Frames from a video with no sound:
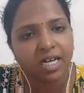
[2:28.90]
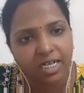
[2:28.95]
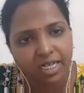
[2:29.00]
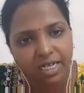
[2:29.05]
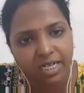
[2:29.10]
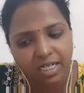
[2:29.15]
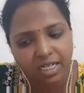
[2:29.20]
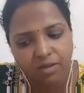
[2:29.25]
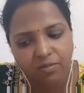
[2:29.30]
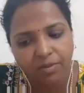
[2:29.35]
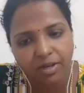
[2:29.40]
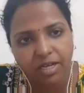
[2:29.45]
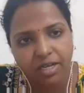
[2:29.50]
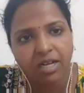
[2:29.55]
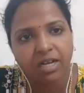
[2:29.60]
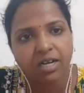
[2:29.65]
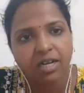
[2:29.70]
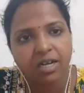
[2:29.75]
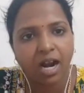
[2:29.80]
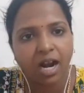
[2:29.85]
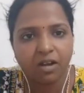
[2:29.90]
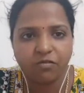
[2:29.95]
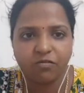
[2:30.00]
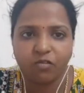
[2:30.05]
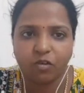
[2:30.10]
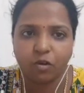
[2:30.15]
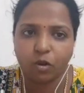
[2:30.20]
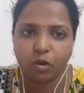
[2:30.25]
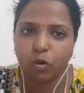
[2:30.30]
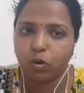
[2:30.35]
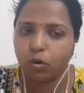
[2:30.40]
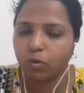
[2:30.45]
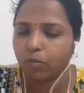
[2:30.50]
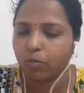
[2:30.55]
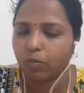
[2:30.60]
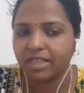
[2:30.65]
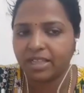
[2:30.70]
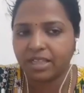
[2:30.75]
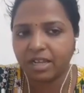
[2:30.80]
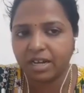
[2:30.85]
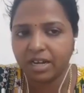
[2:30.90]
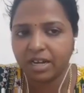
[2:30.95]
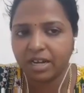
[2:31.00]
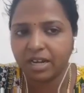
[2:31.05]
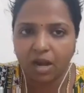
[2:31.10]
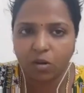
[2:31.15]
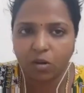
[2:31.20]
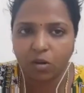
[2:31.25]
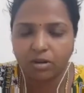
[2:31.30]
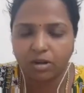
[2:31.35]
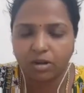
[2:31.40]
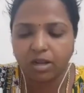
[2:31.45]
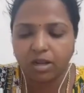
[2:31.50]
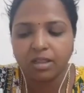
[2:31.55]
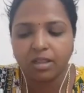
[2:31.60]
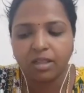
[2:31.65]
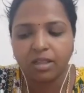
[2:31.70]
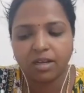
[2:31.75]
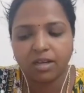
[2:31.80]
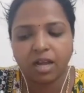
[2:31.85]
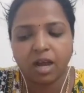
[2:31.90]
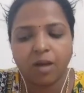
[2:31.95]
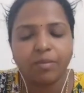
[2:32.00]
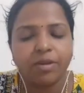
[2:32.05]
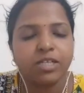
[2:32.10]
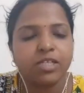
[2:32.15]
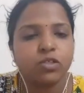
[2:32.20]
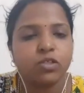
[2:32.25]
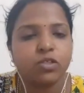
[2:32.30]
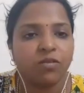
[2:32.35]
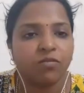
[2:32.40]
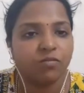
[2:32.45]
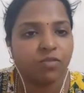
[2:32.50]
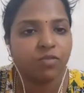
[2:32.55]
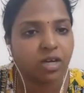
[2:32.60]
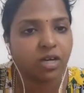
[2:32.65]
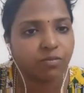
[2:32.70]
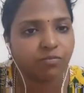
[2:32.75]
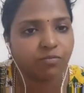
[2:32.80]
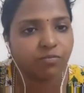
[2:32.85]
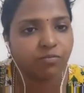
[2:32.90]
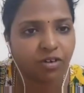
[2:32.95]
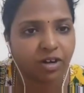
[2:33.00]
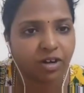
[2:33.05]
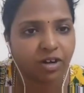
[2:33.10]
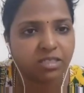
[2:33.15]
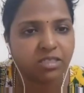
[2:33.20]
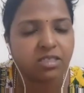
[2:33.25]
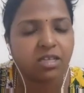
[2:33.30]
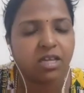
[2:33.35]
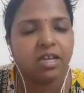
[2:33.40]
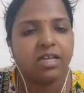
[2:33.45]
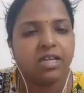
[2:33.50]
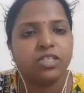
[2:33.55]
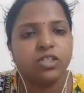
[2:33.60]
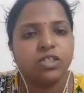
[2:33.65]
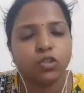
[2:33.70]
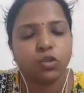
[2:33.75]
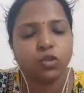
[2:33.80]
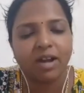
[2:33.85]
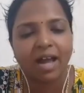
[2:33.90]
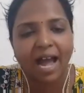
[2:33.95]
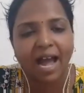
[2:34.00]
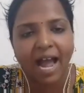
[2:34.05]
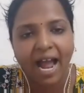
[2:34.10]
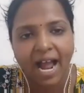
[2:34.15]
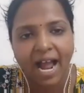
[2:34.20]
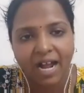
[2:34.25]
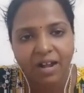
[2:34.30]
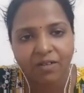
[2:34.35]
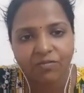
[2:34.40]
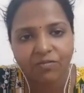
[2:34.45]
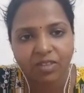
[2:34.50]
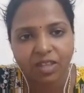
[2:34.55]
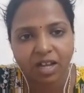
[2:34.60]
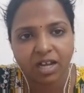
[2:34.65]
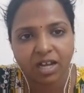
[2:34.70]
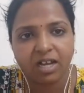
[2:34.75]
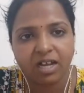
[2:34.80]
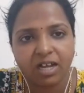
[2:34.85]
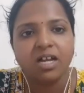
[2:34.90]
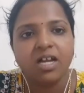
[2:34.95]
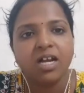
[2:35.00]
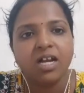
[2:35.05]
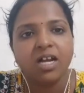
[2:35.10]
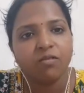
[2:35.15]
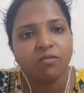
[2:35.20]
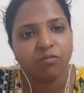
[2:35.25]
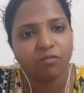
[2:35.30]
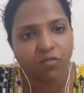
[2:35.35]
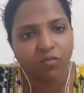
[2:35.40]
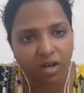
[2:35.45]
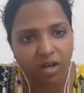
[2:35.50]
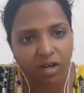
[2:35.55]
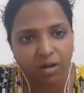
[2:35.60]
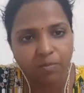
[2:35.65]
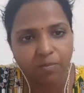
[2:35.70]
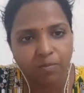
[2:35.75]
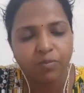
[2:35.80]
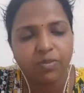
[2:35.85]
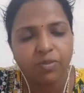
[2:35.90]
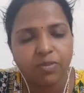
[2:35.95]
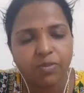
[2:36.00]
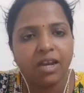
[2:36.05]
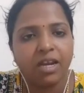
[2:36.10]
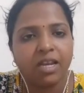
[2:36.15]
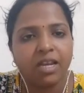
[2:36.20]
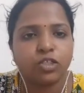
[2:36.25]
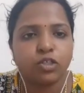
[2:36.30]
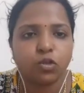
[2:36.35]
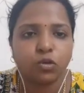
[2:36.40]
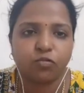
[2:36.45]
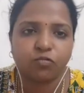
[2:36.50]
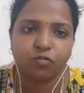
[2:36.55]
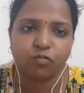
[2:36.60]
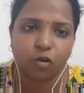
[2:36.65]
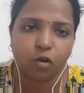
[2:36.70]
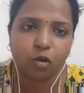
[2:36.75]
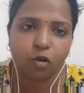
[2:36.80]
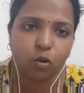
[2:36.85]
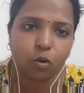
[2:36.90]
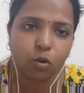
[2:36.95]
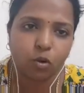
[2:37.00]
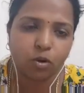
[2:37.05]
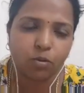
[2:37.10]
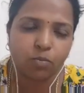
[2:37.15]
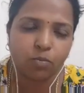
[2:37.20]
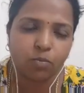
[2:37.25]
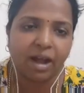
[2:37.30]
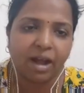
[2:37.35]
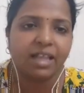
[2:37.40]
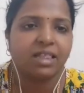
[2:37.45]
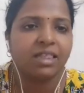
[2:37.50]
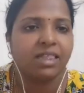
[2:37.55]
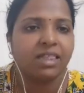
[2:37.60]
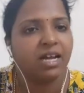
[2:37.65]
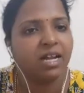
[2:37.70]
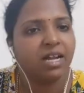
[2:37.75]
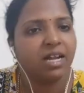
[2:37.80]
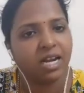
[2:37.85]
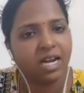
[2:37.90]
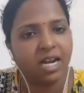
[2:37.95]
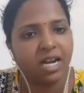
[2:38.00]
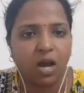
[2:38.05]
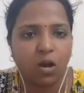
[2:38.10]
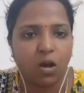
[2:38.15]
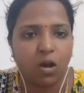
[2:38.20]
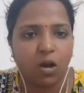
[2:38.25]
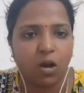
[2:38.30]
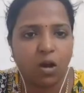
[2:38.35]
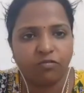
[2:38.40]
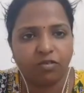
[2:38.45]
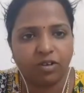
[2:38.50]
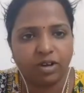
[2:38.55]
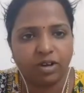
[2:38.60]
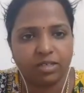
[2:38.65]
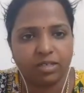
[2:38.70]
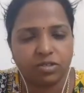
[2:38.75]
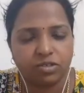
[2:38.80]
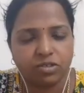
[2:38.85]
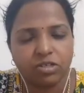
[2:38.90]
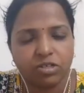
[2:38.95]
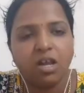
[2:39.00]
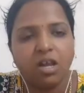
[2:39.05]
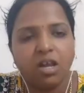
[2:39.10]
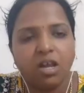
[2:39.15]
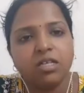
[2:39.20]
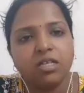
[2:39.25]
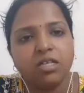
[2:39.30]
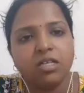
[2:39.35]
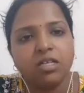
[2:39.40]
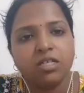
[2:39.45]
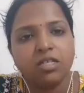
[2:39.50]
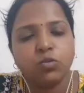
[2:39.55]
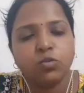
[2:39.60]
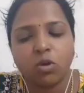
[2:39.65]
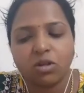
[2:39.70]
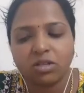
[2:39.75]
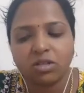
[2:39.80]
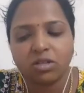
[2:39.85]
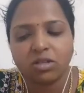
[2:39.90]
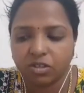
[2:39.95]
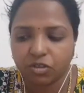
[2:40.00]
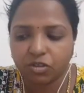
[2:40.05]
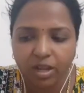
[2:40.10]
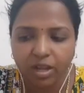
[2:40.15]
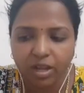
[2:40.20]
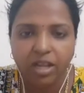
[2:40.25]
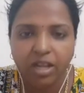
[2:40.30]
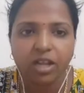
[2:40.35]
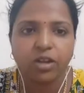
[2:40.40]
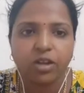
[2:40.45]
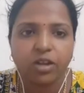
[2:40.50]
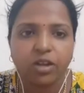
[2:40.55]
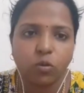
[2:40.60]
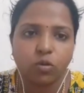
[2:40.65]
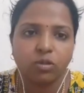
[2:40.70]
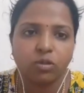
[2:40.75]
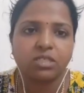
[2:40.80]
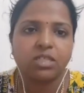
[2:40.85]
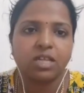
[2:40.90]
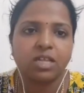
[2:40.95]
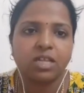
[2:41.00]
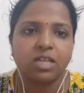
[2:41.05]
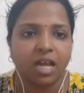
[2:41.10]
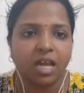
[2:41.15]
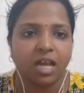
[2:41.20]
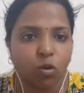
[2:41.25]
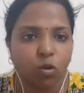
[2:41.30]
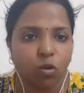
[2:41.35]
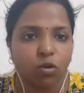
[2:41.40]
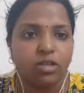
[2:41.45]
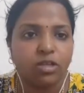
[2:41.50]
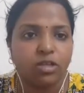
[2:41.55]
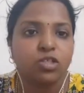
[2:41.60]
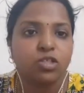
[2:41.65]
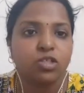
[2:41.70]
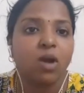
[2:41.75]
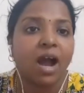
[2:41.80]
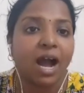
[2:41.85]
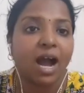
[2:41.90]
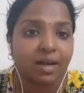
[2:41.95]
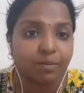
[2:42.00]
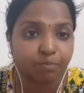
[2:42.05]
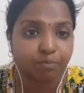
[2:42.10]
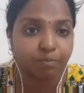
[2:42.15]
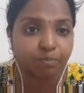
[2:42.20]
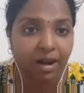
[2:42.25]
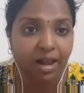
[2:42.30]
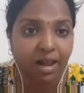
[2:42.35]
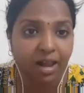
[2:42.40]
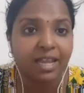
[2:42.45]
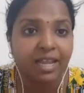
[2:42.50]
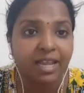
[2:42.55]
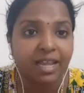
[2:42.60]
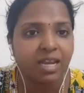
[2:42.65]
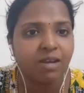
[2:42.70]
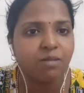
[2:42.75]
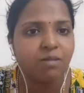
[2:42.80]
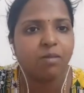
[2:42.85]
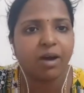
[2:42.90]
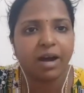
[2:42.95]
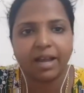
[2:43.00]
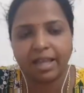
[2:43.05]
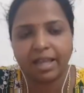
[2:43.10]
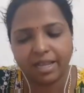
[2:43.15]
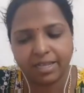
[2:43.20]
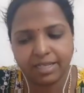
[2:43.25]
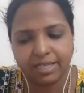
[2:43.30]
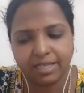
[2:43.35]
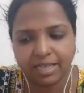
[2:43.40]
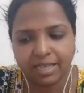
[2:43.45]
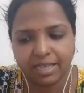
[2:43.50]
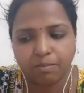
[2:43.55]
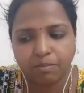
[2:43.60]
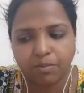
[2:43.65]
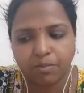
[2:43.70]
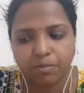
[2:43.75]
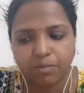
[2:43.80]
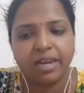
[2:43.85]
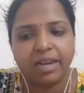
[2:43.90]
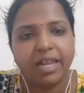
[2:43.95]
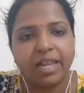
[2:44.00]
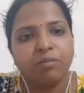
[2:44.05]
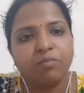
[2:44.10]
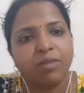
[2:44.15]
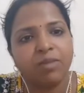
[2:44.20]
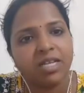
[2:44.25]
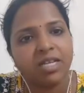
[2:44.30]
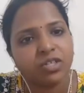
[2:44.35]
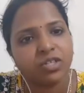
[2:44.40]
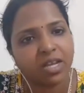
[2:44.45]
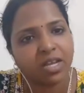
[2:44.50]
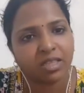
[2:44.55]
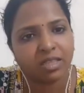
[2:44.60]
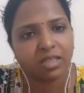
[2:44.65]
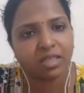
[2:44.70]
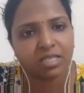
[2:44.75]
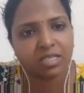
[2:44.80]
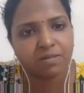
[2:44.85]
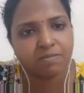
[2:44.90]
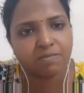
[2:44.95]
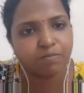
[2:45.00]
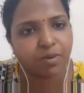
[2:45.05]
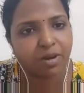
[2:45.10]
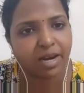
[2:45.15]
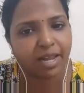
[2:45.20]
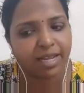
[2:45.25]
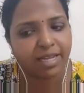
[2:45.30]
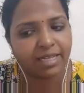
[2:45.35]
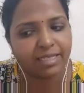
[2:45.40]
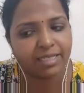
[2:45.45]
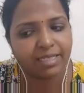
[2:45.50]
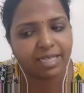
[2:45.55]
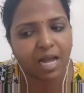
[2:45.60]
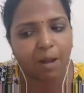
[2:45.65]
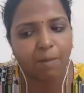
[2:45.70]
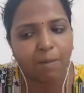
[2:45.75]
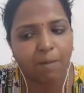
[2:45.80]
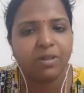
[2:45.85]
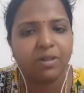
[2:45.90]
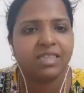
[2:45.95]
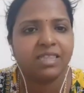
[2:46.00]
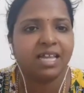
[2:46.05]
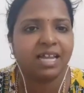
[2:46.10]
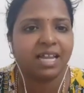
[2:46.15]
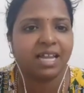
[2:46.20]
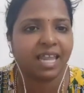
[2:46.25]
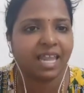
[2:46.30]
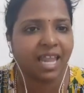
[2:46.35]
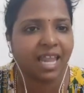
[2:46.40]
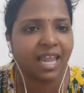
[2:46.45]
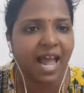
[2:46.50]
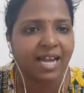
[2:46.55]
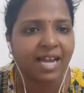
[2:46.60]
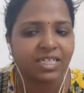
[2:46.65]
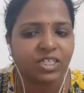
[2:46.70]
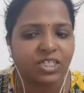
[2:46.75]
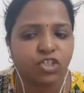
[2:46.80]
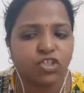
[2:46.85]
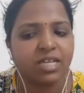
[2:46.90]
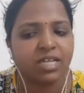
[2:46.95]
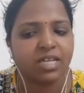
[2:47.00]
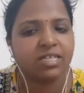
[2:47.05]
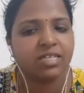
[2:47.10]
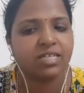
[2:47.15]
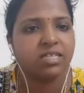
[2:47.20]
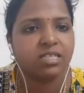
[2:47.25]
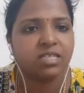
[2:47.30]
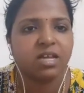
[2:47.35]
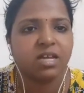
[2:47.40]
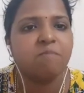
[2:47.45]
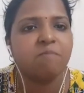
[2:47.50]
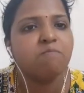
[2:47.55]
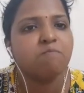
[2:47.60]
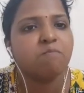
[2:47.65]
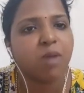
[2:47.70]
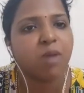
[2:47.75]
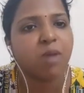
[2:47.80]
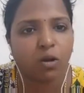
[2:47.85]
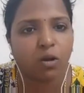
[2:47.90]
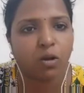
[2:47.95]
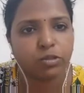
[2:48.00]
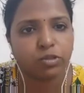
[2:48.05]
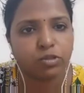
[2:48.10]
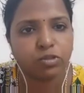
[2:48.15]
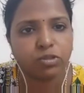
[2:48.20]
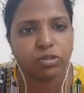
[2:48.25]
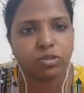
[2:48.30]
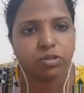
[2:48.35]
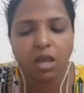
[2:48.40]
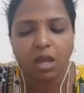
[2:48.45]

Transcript: determiner and followed by the noun. Then coming to the verb phrase, it should have the verb, then it should followed by the noun phrase. This was the 3 rules that I am going to apply in my example. Let me take the simple example. The cat chased the mouse.